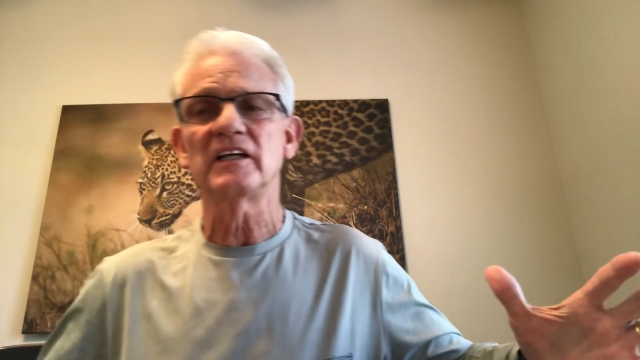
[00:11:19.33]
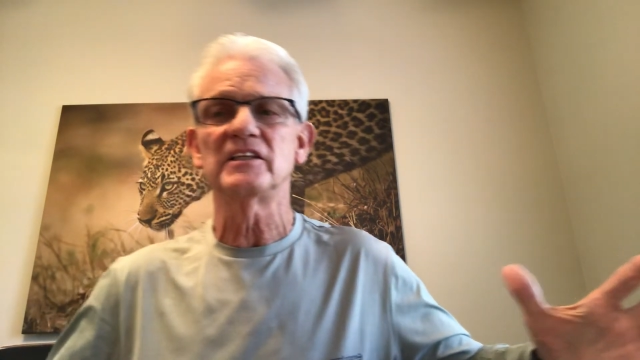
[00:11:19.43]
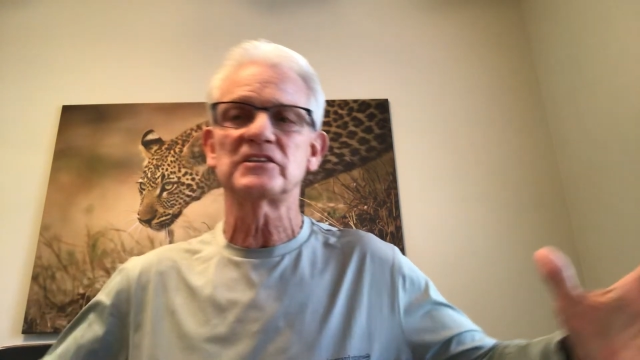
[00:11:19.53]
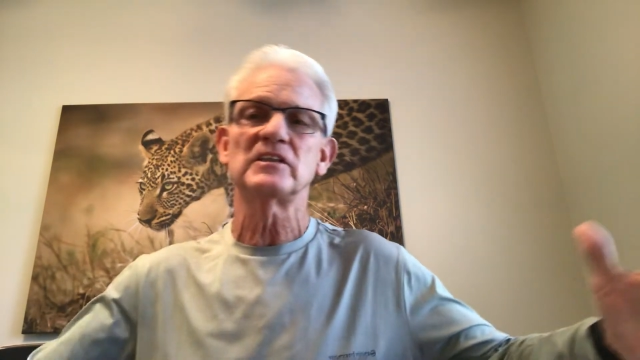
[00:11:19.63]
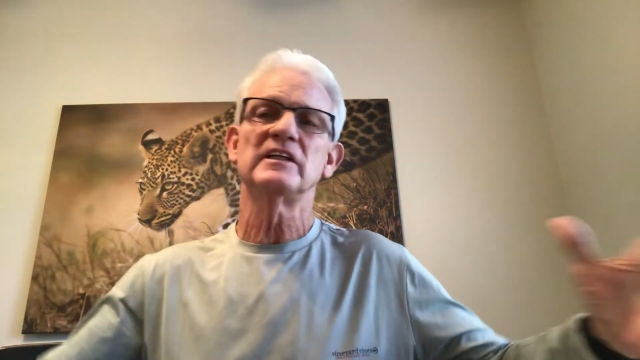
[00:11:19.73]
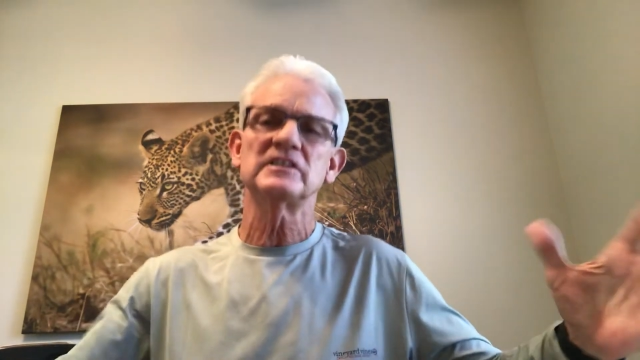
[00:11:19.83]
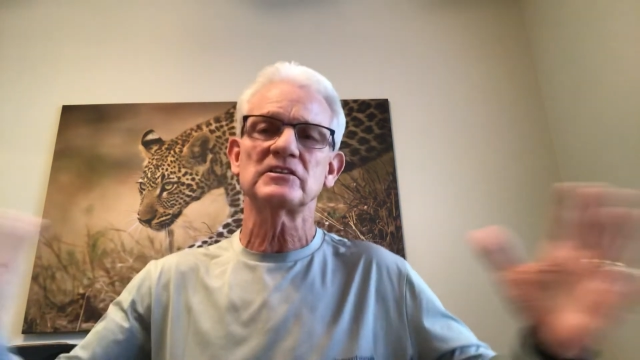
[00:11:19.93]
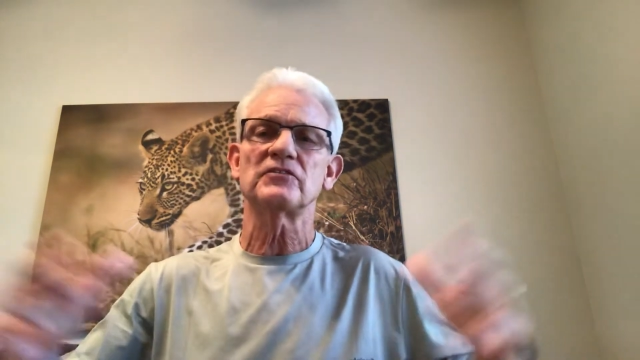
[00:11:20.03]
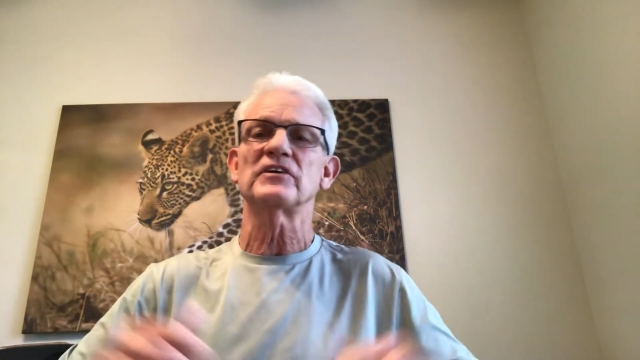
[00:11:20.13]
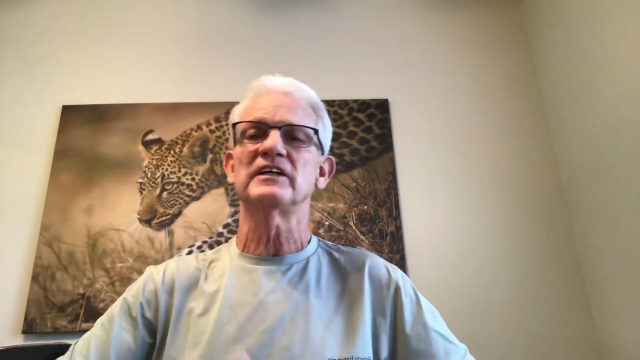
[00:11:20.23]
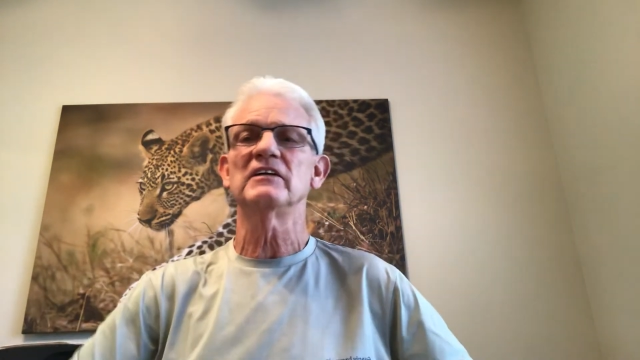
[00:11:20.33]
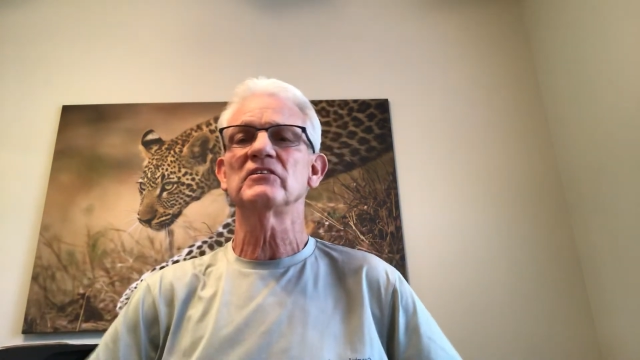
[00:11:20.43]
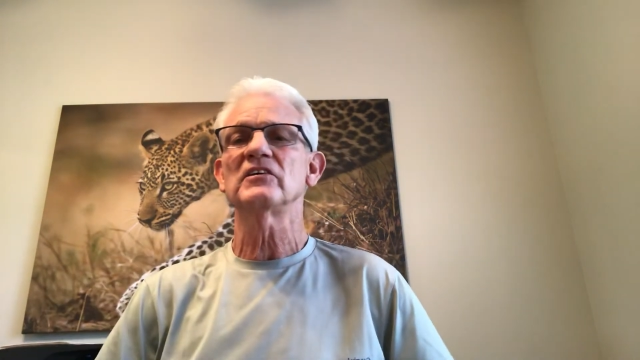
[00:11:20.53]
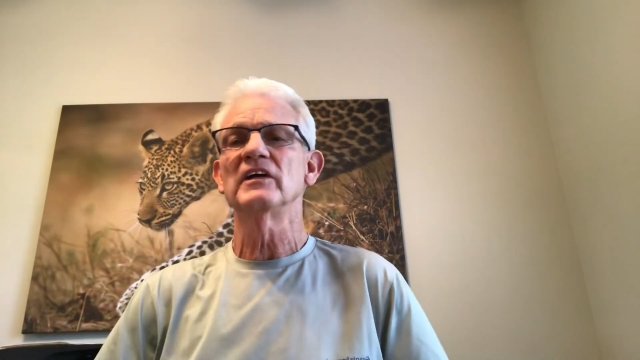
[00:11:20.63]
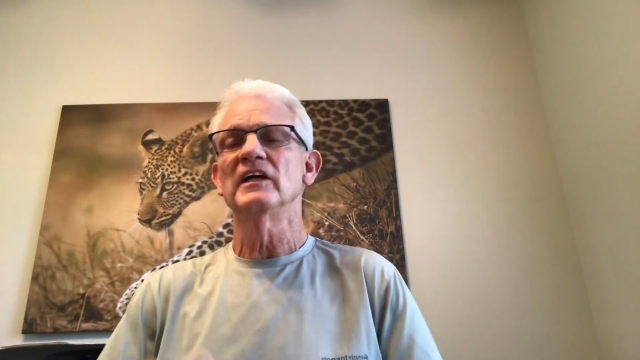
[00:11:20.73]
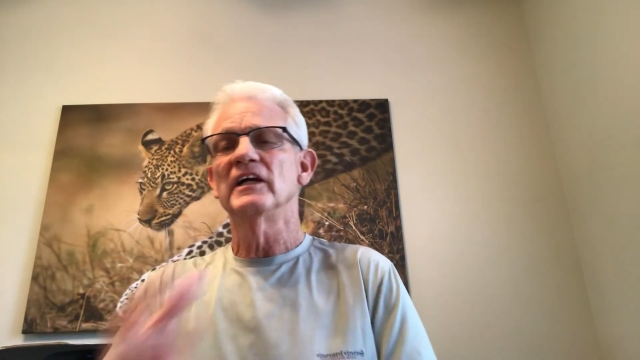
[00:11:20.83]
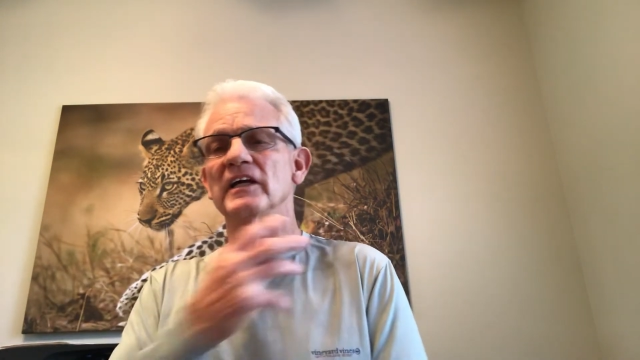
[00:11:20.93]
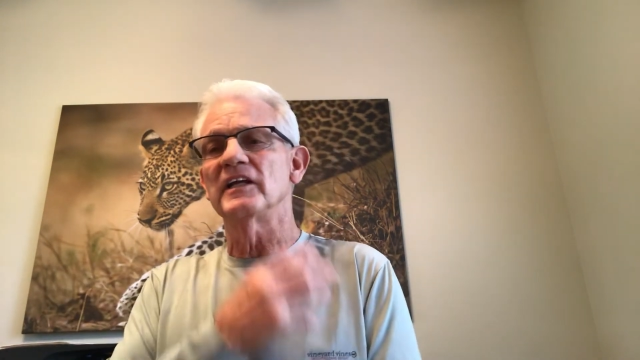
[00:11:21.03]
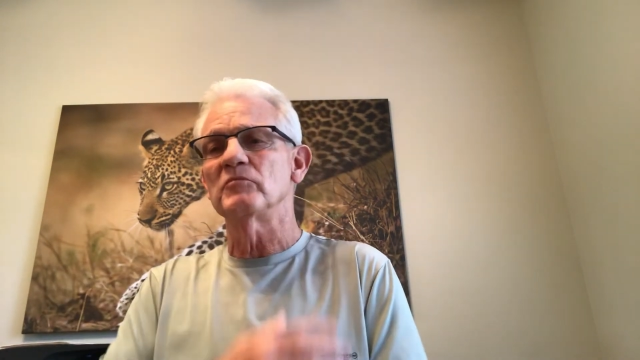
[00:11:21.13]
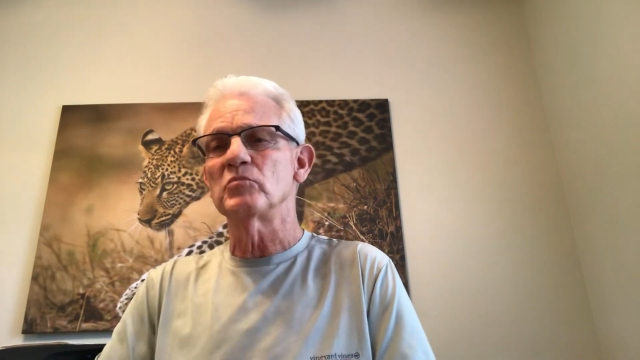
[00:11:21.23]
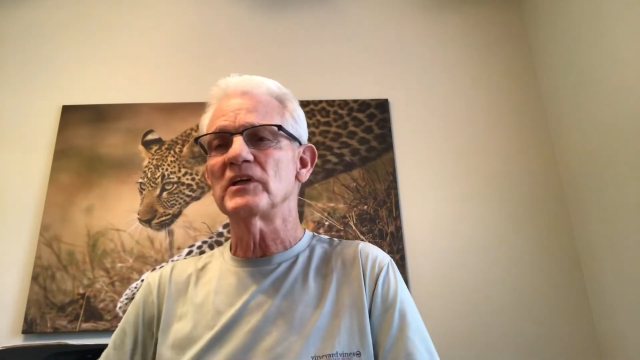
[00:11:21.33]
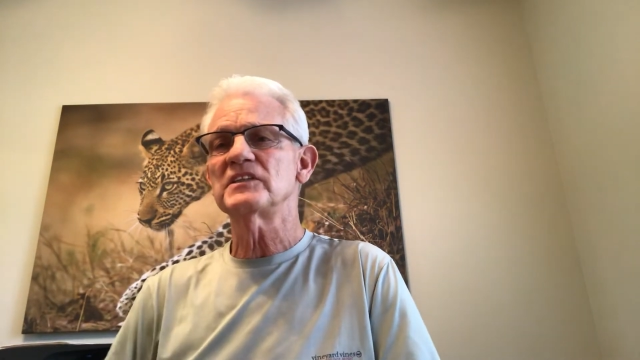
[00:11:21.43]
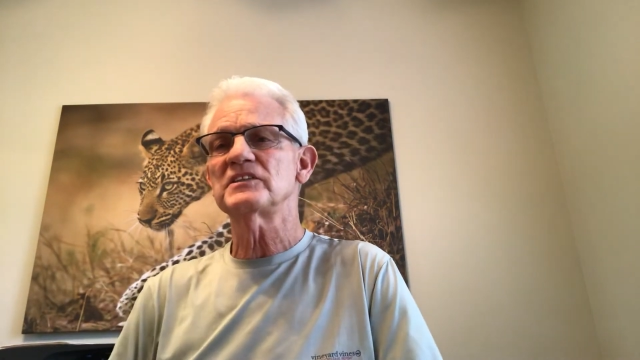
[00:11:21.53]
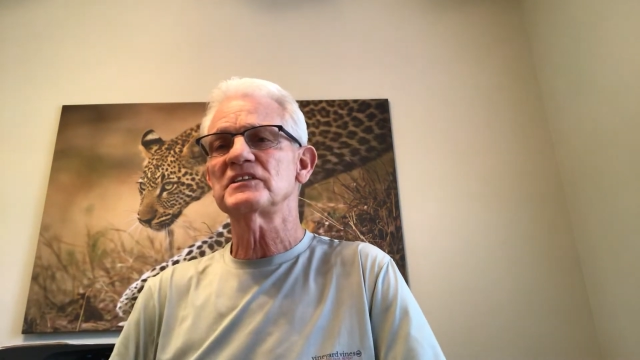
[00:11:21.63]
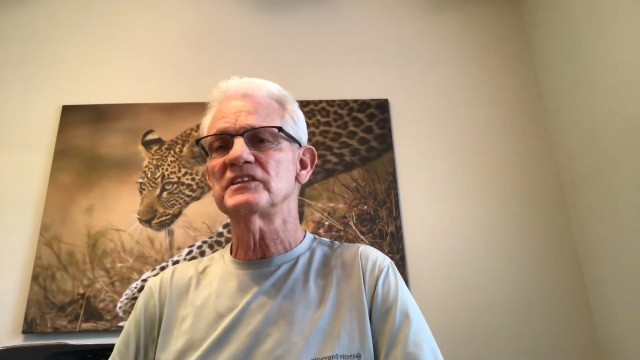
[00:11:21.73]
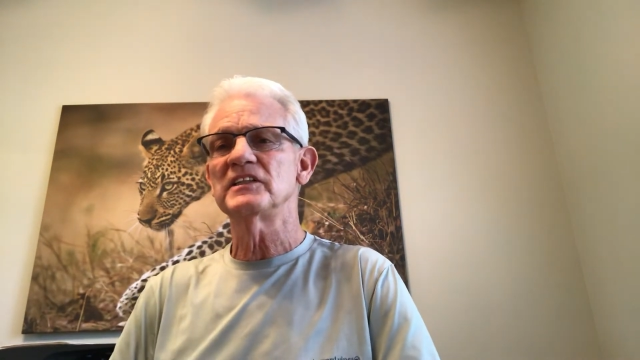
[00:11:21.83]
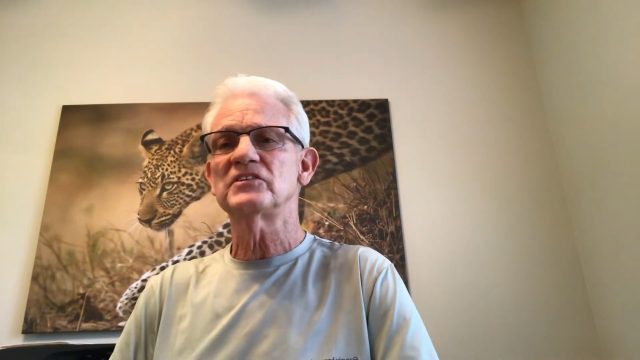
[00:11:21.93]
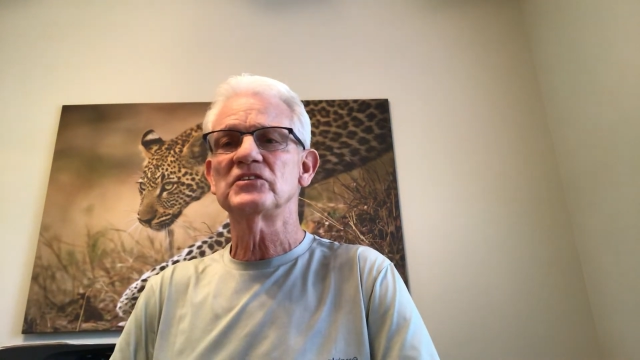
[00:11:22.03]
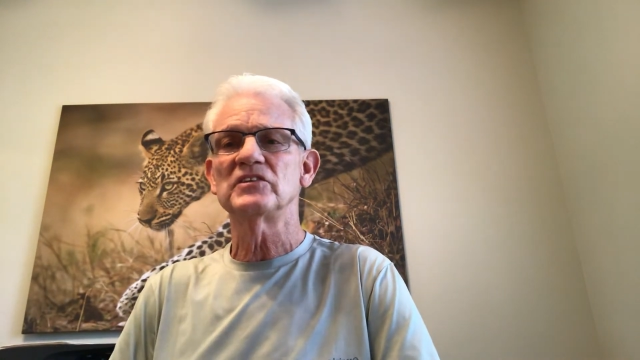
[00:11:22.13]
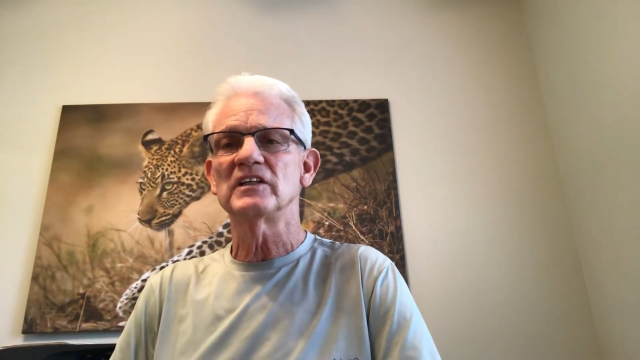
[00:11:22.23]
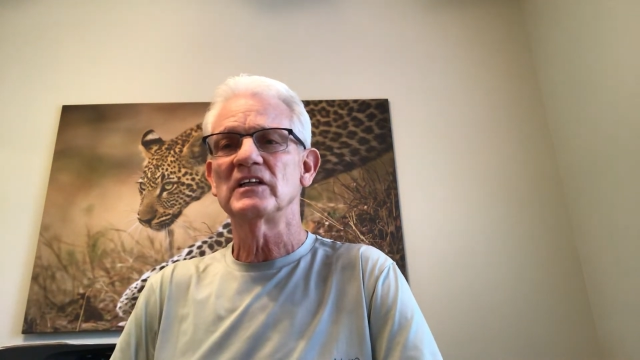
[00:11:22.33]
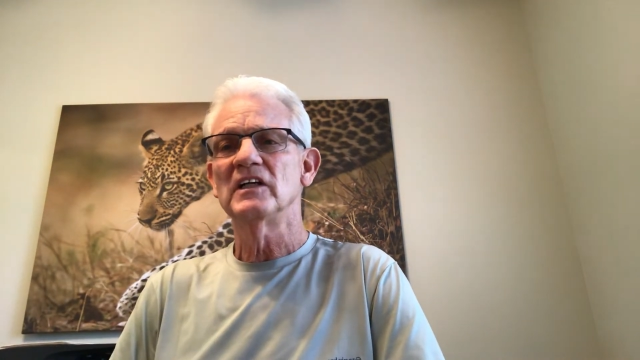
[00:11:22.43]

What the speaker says: He's a forgiver, and he brings us into the